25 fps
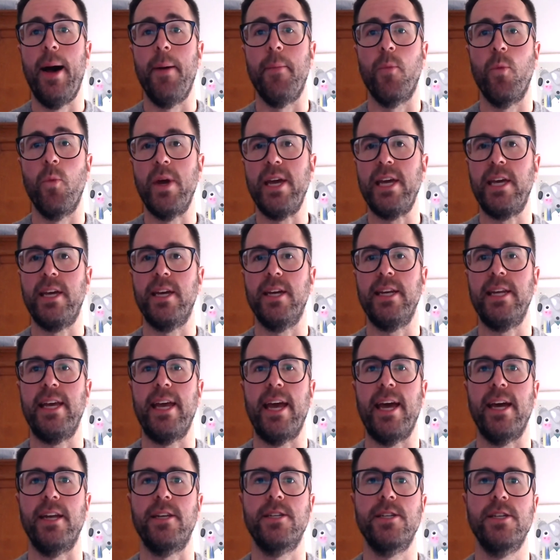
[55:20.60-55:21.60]
we can
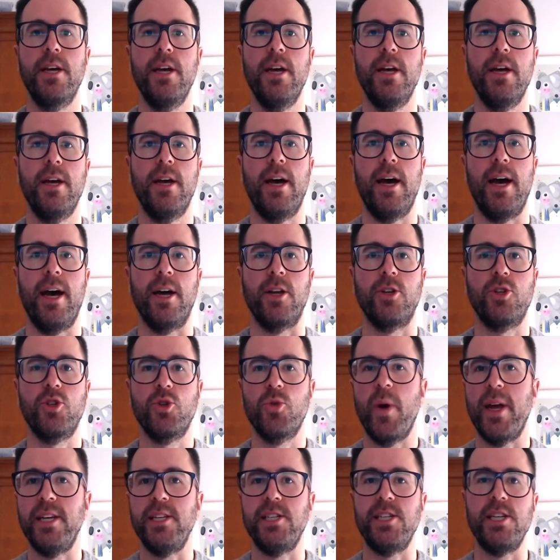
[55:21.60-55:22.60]
get
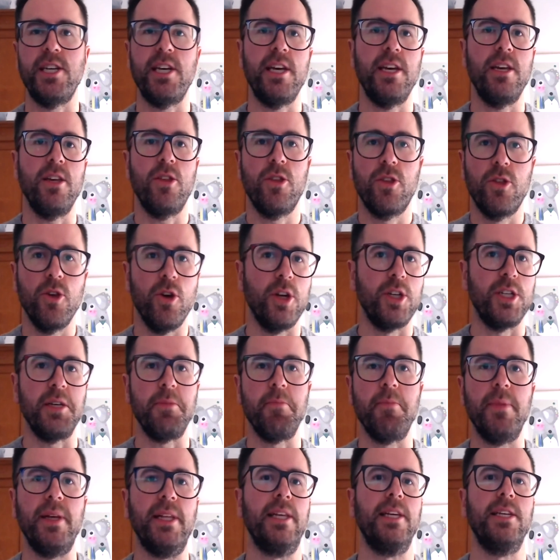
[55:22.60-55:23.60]
20, 30
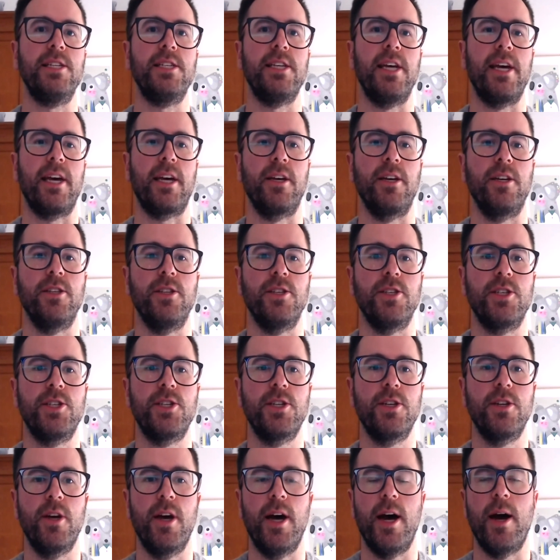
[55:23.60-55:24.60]

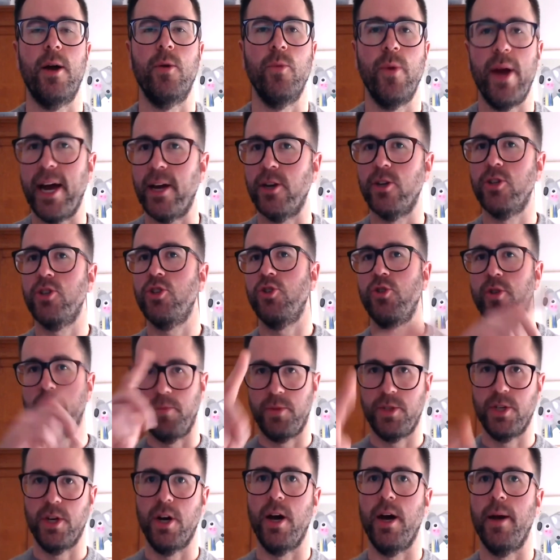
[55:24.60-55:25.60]
milliseconds round
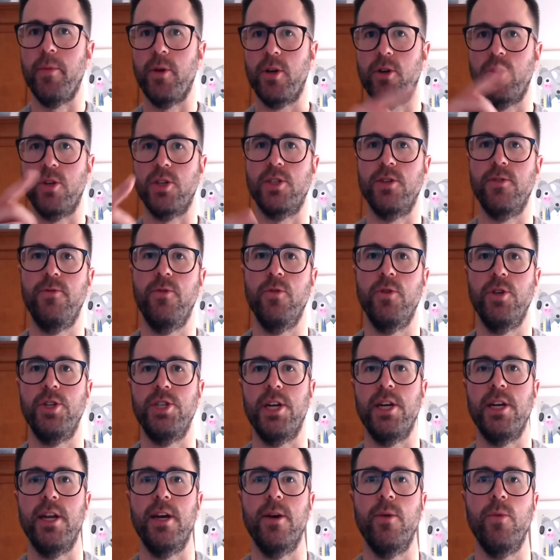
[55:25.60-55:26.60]
trip time across a
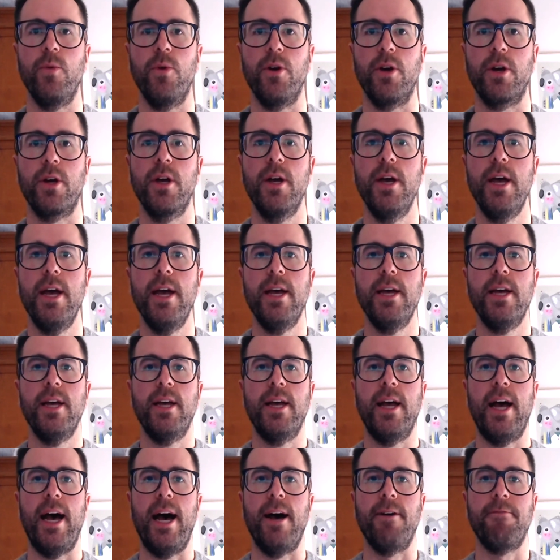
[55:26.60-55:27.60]
4G network.
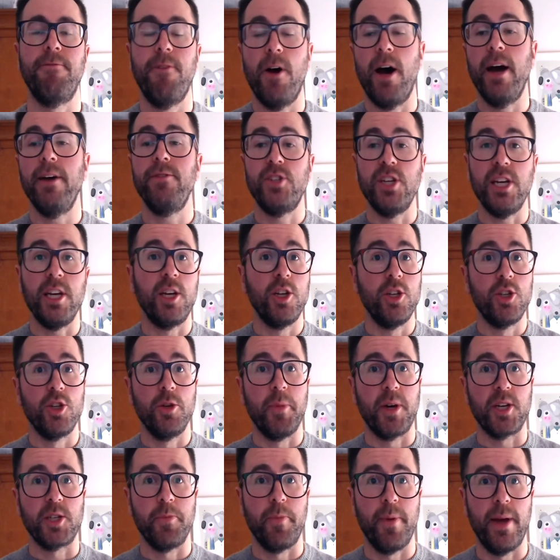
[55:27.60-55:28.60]
5G can do
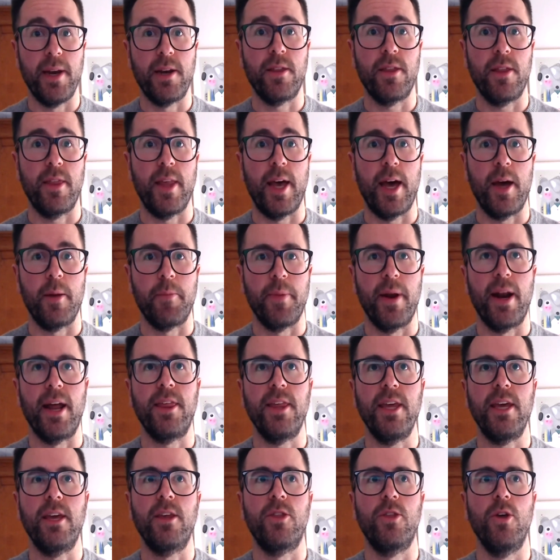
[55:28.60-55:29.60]
much better than that, but I
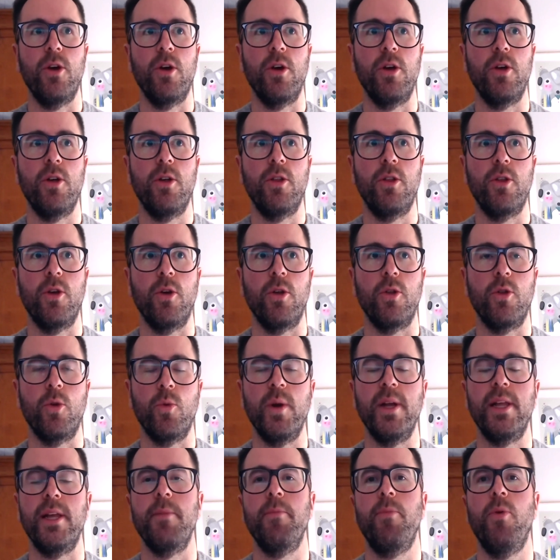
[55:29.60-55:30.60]
think the
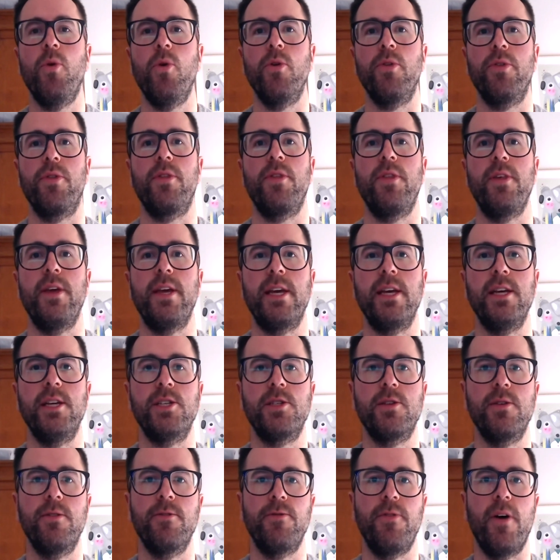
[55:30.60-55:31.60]
really important thing
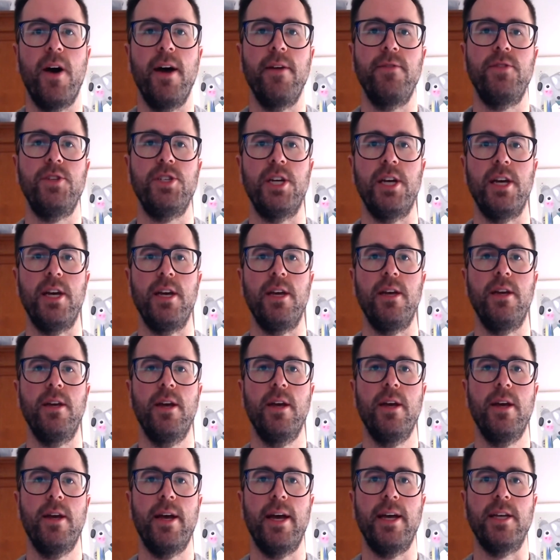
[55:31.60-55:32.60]
is 5G,
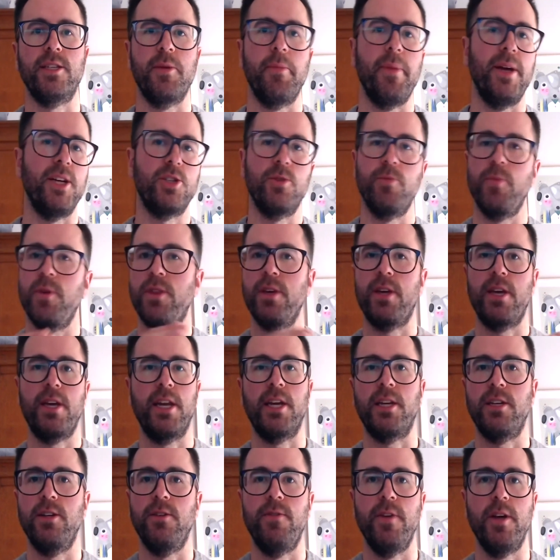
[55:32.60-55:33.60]
as I mentioned with the
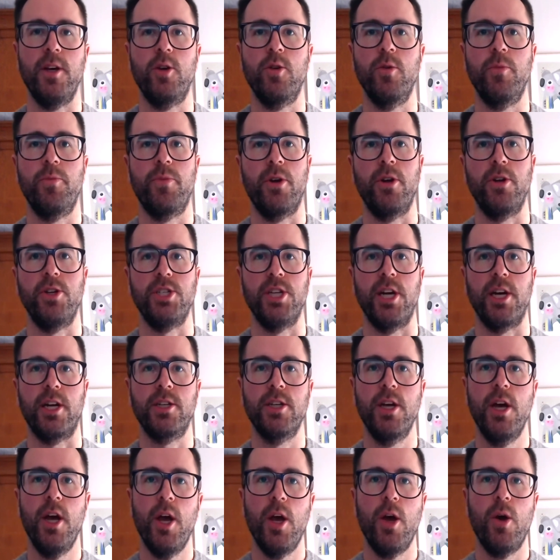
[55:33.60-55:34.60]
Connected Vehicle
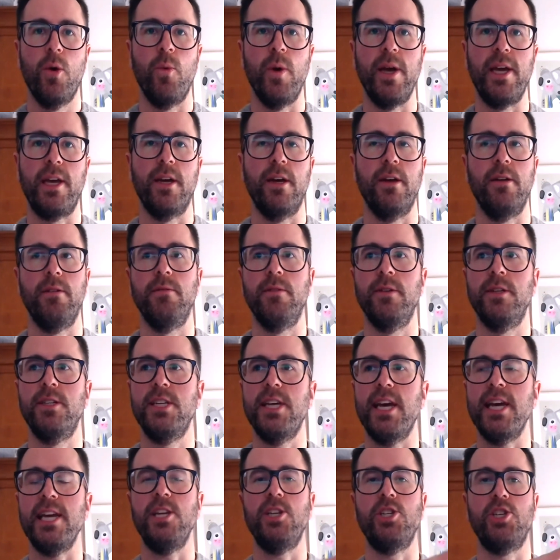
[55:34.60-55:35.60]
project, we can
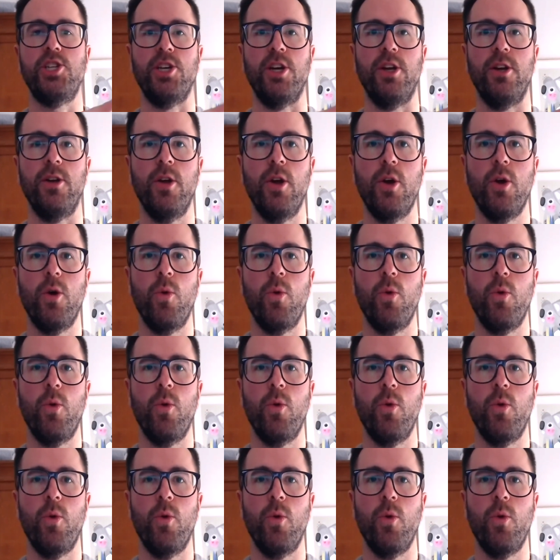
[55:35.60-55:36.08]
teach it